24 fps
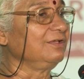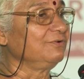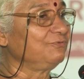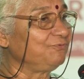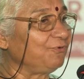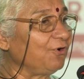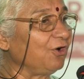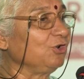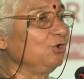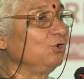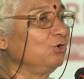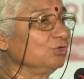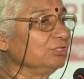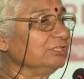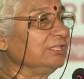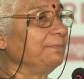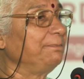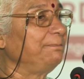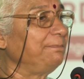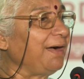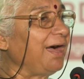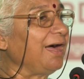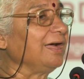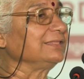follow the
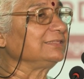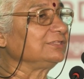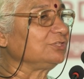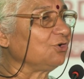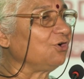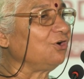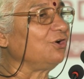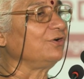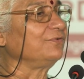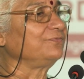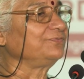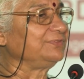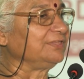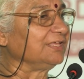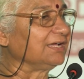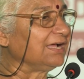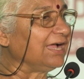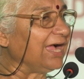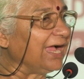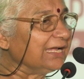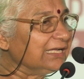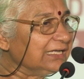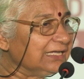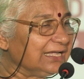path of the
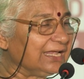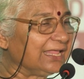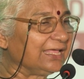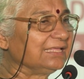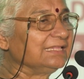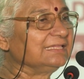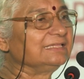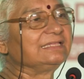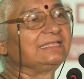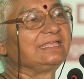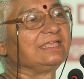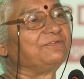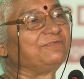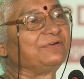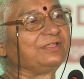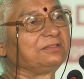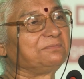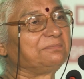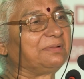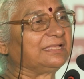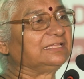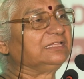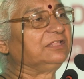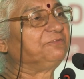guideline
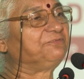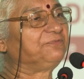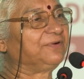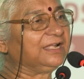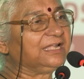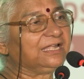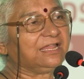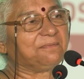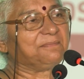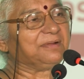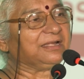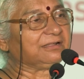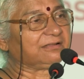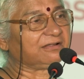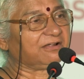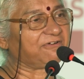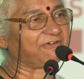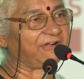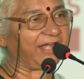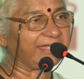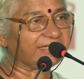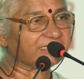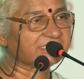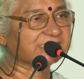given by the fundamental
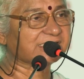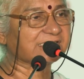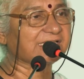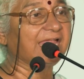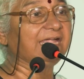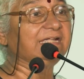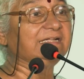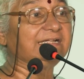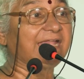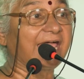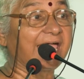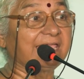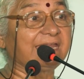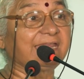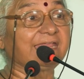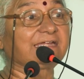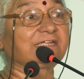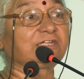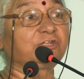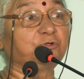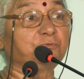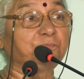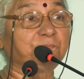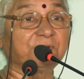rights and
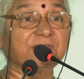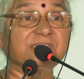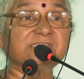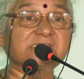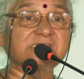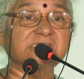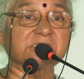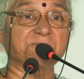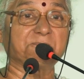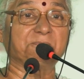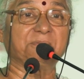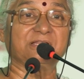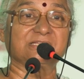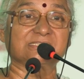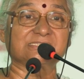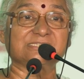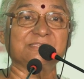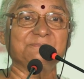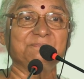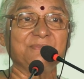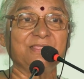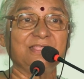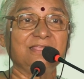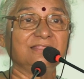directive
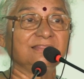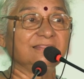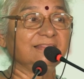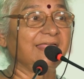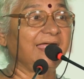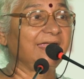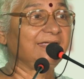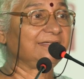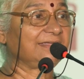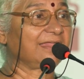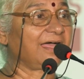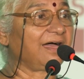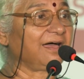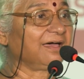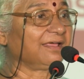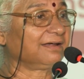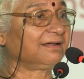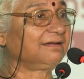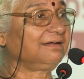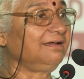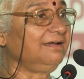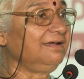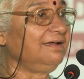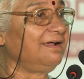principles that
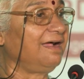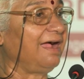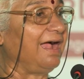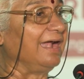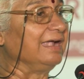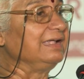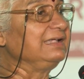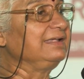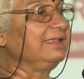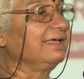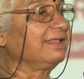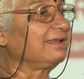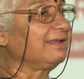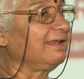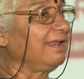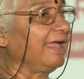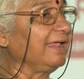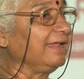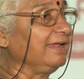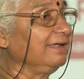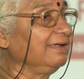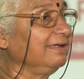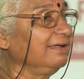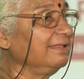are
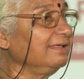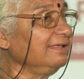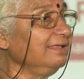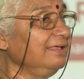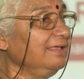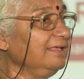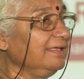underlined